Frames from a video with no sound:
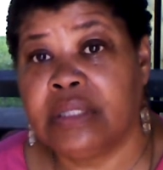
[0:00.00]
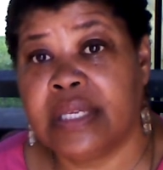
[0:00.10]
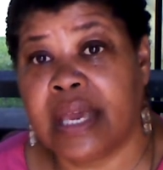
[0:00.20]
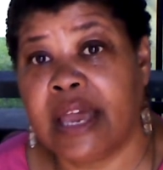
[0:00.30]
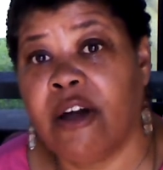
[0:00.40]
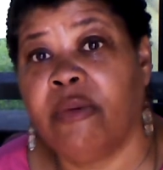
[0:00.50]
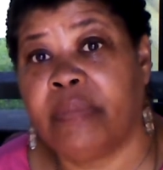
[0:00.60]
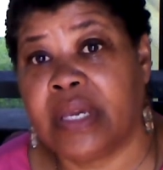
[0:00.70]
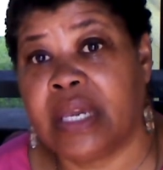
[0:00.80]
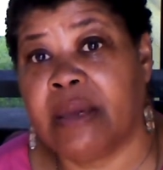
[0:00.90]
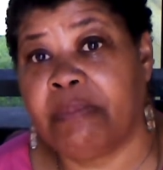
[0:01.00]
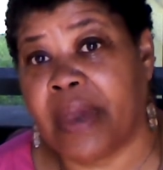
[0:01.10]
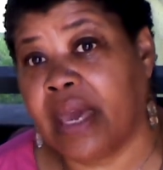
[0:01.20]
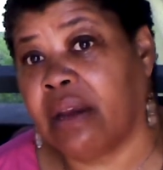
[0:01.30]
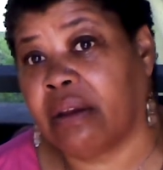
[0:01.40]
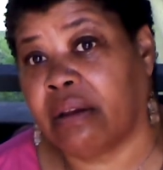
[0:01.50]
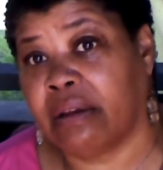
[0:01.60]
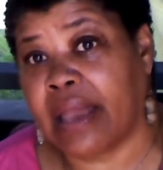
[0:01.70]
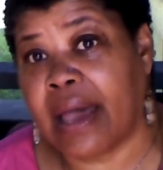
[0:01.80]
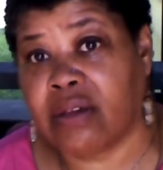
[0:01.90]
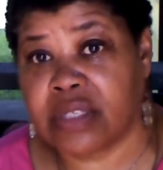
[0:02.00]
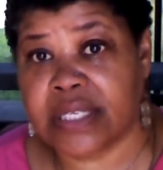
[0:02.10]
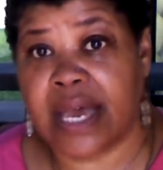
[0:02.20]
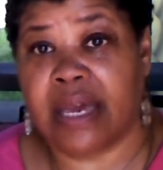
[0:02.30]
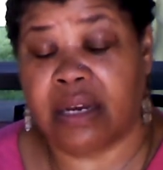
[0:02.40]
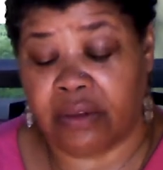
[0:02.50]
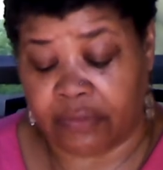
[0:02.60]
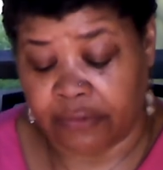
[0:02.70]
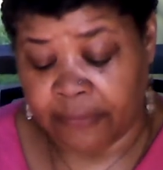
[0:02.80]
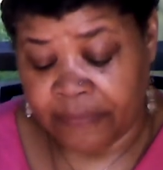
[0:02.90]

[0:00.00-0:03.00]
to help me get better outside of